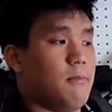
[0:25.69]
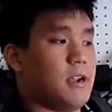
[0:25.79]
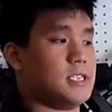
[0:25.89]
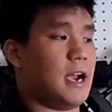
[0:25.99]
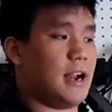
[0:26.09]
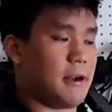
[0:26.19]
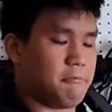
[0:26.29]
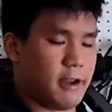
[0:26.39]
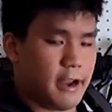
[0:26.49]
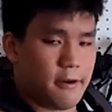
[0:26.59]
my
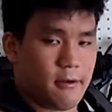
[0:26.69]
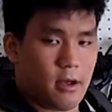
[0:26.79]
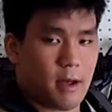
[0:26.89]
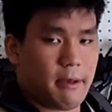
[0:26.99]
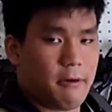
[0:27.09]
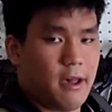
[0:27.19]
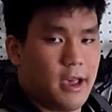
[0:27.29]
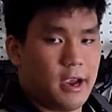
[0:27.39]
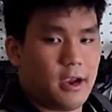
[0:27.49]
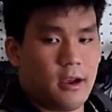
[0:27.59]
sidearm there on my
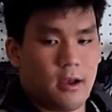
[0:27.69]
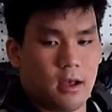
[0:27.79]
leg.